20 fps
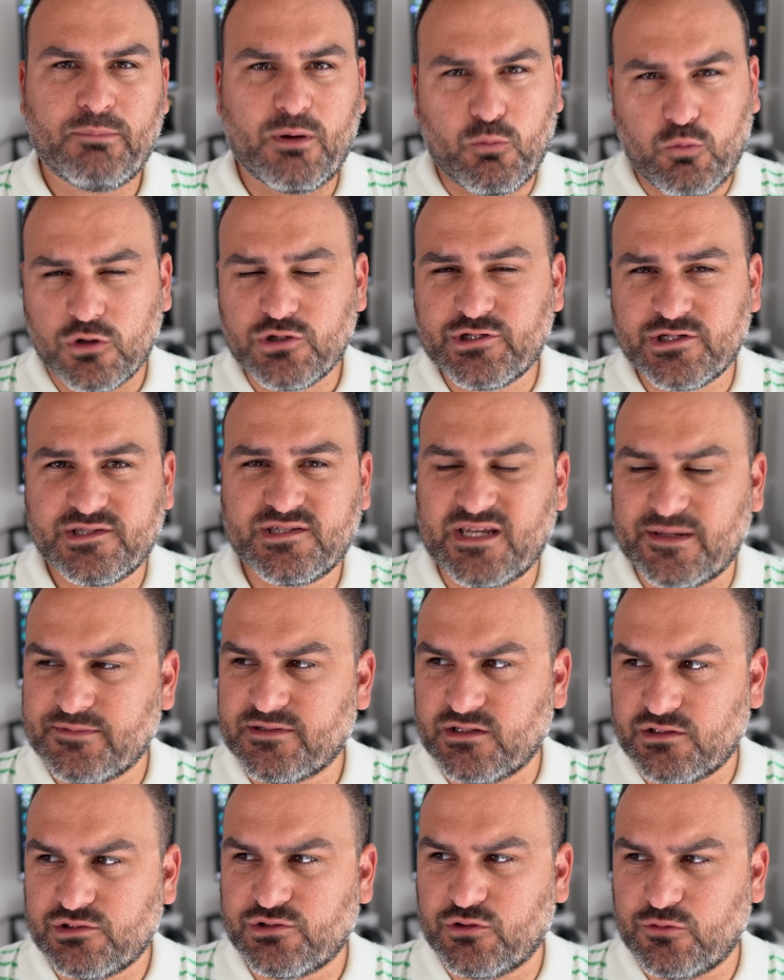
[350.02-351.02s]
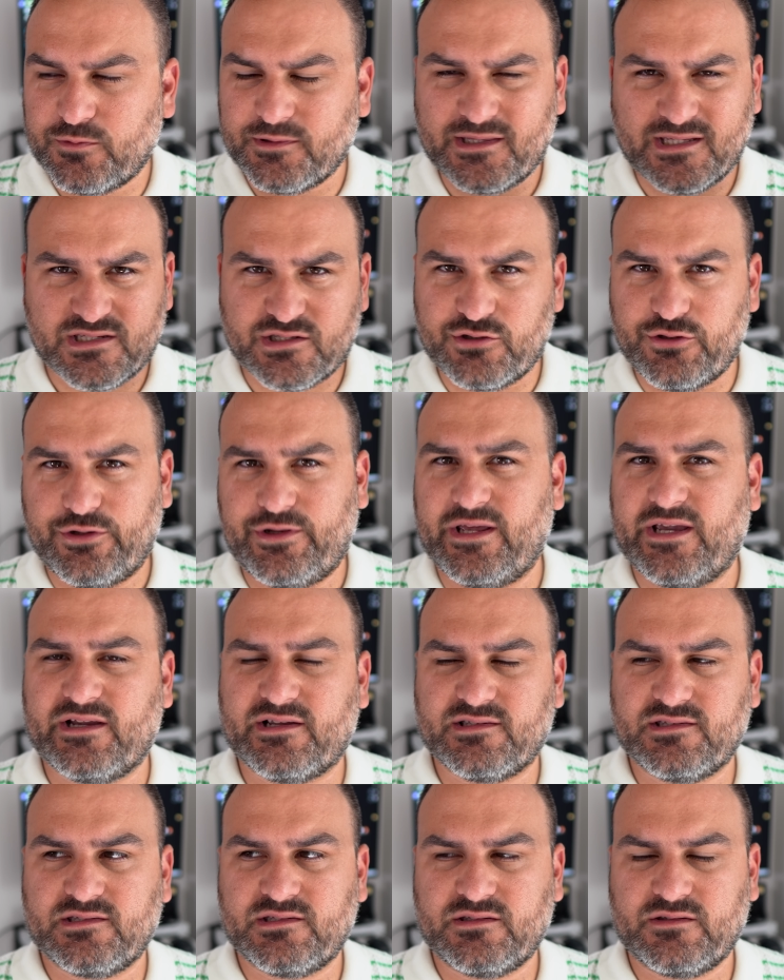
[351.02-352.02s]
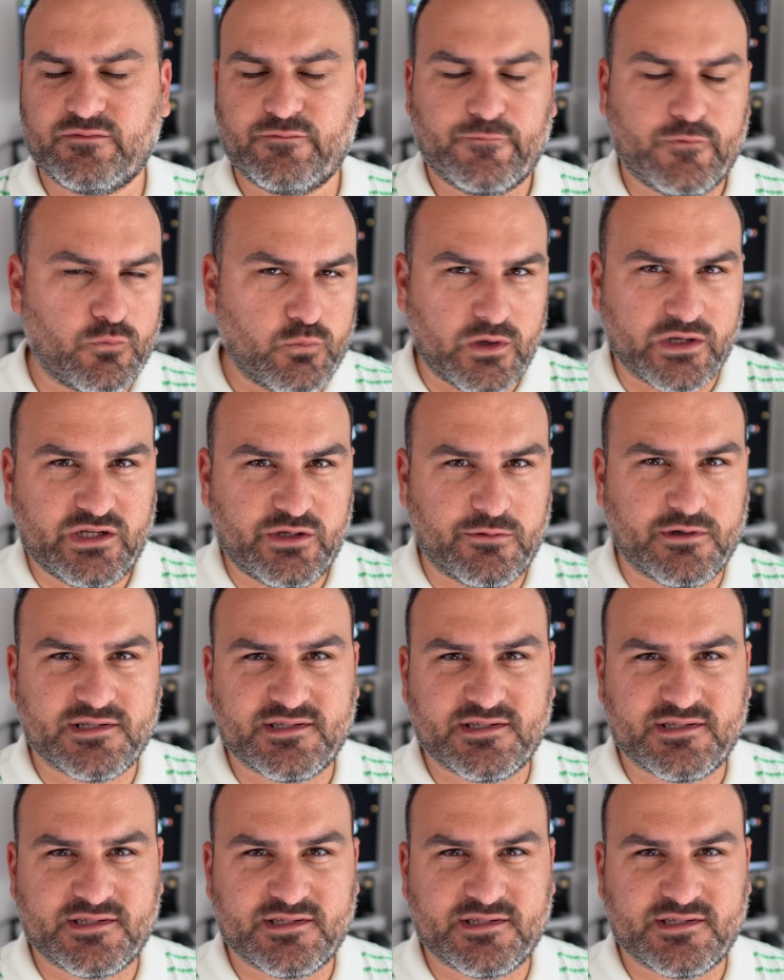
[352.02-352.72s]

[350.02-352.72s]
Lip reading: But what should Samsung do with this new DeX for One UI